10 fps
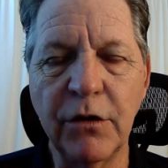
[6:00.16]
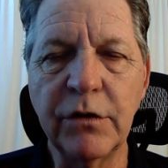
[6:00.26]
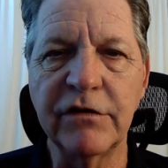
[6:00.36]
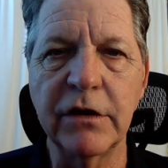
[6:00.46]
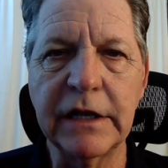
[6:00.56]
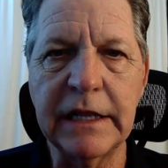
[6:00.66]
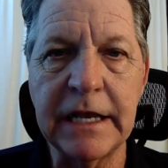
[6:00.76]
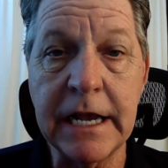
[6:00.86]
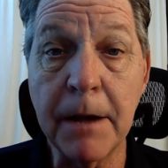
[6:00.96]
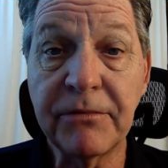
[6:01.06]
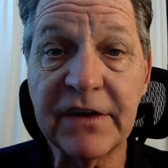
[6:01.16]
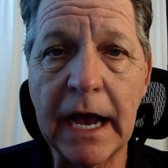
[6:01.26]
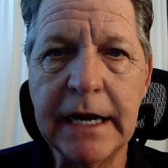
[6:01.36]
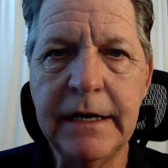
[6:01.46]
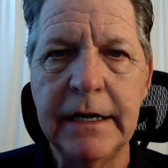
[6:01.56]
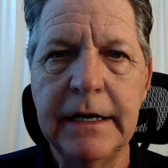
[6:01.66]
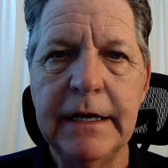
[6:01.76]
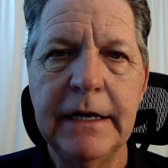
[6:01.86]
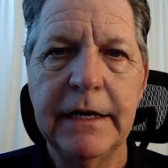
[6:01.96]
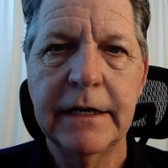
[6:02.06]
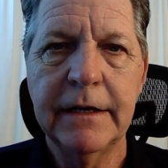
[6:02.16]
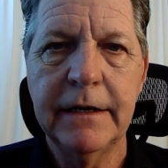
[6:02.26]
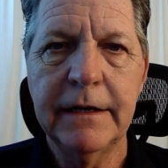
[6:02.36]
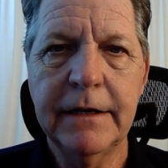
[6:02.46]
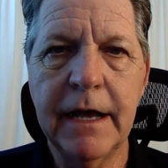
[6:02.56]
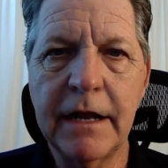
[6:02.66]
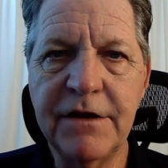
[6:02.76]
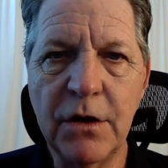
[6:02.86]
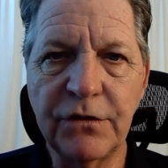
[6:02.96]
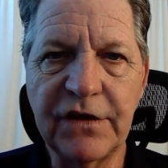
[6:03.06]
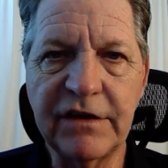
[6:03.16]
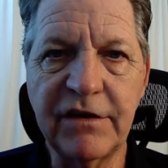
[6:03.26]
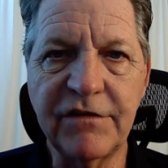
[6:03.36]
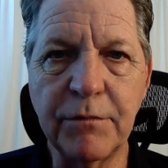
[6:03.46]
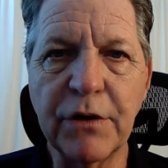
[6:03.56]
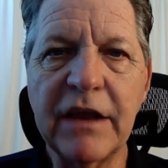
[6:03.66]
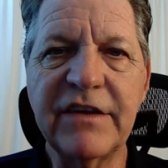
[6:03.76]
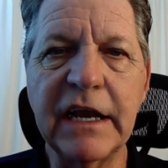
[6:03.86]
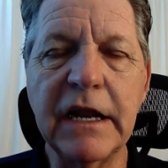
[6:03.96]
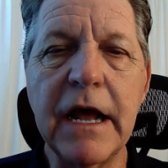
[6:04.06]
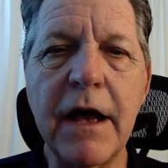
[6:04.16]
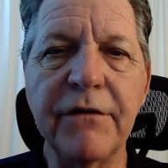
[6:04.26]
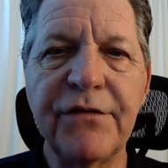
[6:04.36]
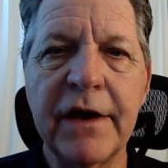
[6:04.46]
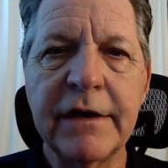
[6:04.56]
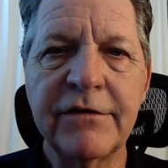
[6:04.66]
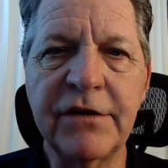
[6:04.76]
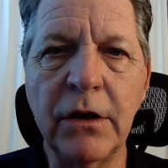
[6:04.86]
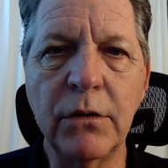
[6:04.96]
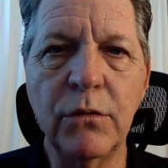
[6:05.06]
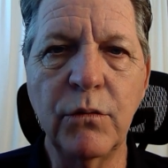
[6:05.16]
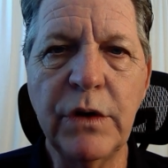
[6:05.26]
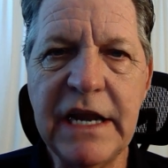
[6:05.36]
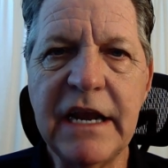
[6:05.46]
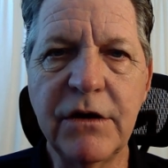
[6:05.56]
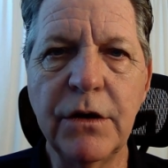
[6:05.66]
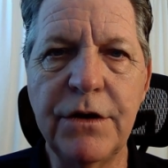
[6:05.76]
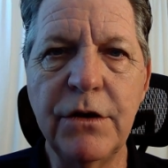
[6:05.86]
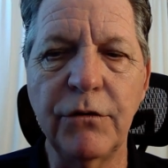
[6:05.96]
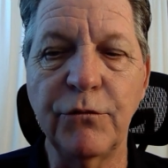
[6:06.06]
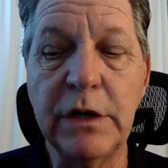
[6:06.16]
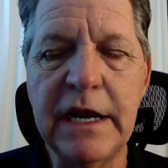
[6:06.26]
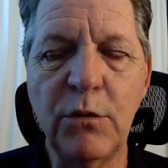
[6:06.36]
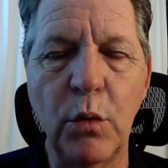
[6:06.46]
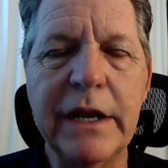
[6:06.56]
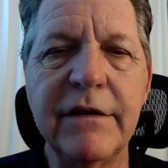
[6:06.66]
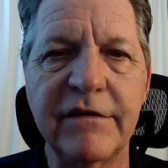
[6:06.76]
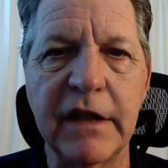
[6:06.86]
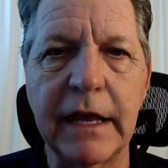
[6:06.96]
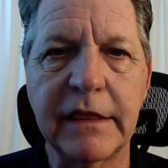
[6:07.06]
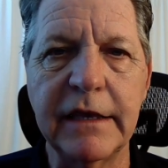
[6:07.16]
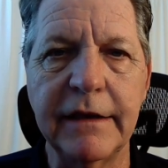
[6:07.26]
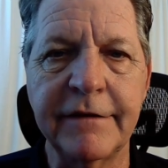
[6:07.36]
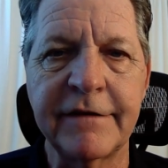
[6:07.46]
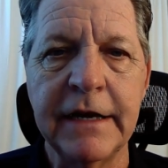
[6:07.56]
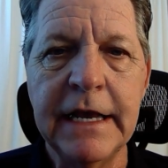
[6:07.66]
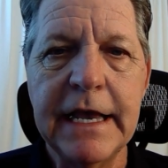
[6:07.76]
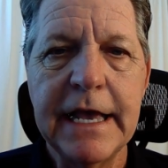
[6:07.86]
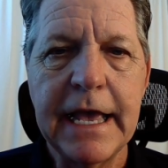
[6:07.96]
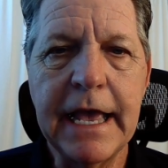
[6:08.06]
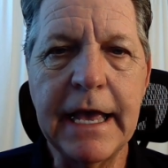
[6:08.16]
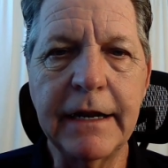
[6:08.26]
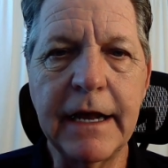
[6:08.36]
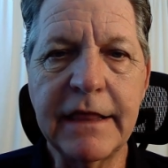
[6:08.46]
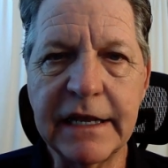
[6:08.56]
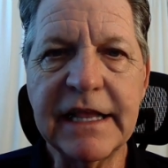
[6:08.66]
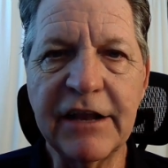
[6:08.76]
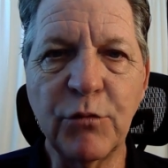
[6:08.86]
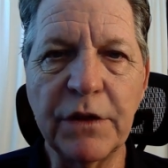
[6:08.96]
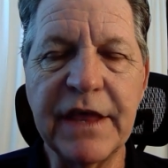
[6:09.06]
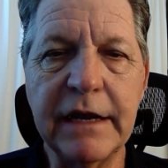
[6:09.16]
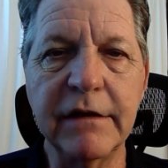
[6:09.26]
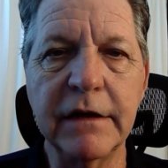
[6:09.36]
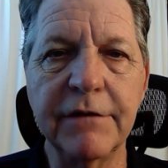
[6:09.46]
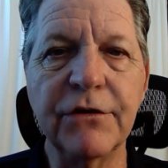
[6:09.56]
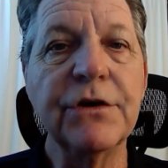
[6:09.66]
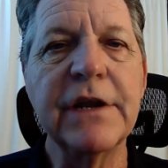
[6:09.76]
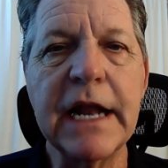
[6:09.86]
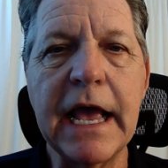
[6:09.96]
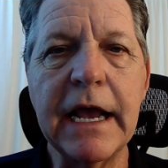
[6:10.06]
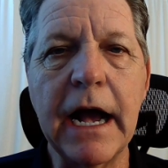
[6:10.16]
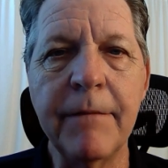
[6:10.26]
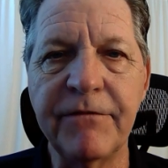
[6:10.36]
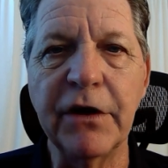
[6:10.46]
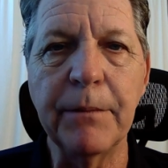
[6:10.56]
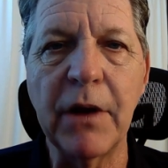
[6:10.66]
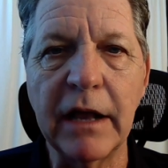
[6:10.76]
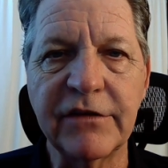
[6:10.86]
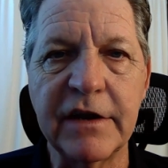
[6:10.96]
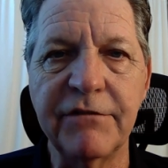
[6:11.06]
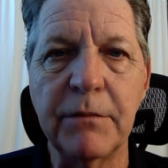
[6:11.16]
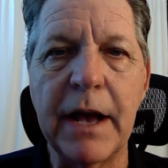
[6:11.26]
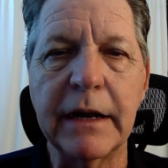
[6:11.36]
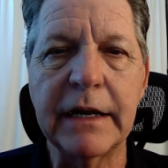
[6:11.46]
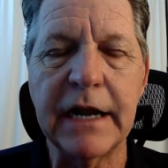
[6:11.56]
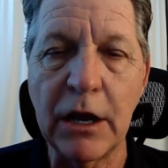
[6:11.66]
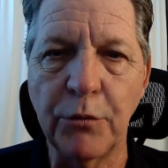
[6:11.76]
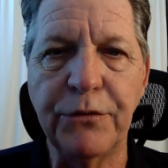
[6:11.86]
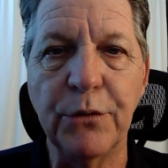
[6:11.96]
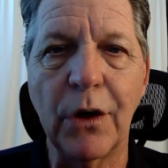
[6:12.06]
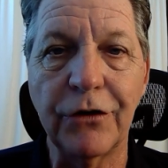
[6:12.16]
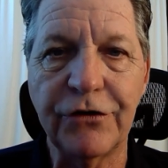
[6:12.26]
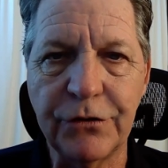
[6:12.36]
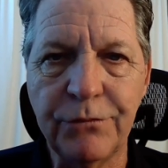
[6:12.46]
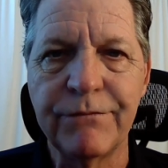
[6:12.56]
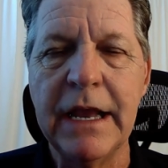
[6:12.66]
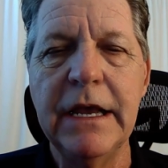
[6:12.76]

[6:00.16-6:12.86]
to always look at the upside. God knows this is depressing enough. So we need good news. We need wins like this. And I think that's what they delivered today. I'm very positive about it, and I hope you are too.